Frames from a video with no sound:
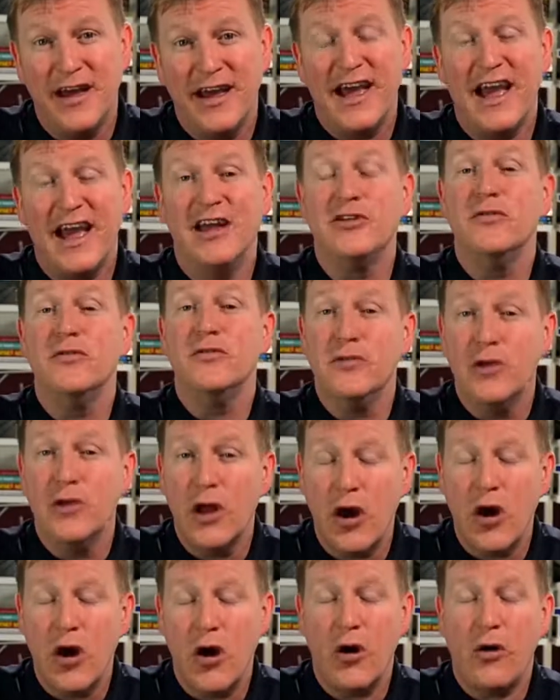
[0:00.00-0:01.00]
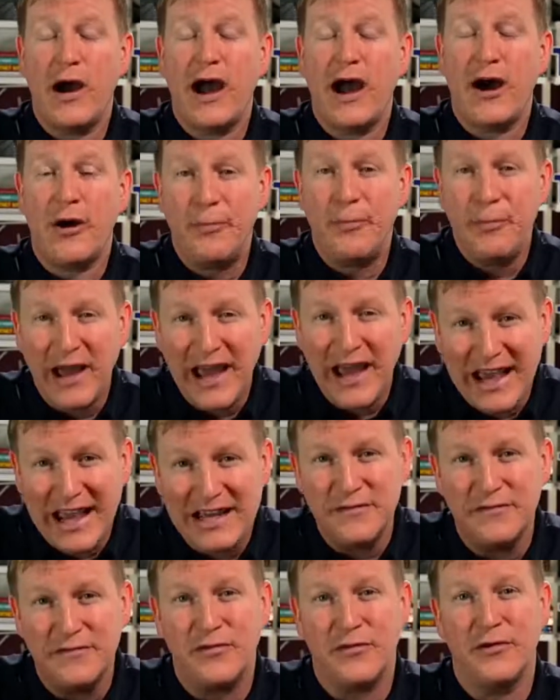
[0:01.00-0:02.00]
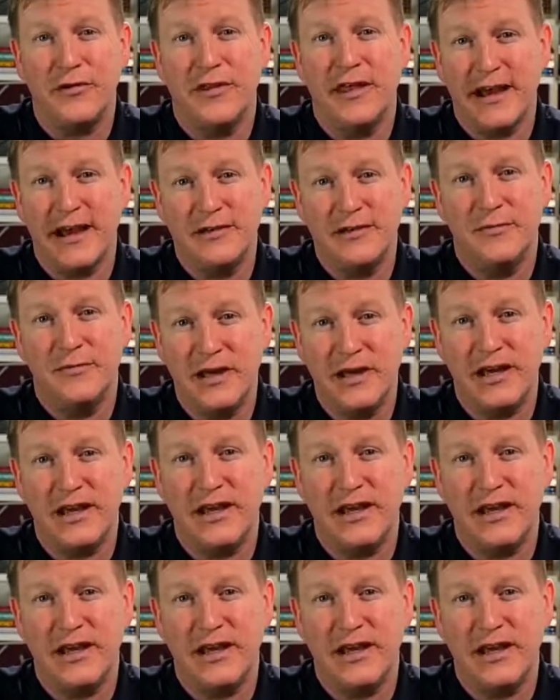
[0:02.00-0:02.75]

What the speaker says: and you know how painful that can be.